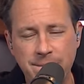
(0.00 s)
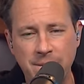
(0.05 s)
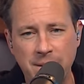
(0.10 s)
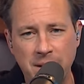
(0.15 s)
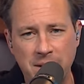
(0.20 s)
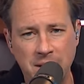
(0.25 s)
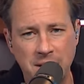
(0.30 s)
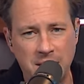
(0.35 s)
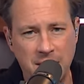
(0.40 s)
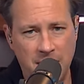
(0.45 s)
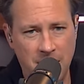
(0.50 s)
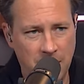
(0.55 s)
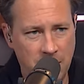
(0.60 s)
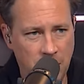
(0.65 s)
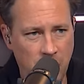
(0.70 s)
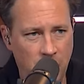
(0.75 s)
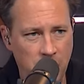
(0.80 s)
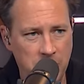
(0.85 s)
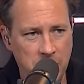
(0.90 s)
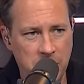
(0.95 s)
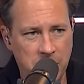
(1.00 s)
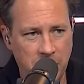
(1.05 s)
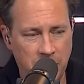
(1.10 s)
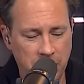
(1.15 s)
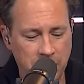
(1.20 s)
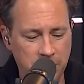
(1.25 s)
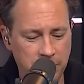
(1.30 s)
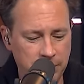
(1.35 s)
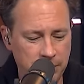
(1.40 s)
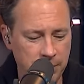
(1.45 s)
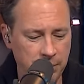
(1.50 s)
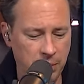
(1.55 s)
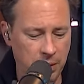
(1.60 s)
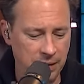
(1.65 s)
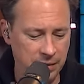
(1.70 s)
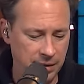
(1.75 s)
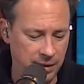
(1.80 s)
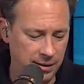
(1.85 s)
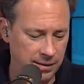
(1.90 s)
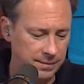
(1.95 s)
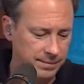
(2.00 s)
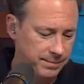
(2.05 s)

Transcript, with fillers: This is the Ken Coleman Show. Press on.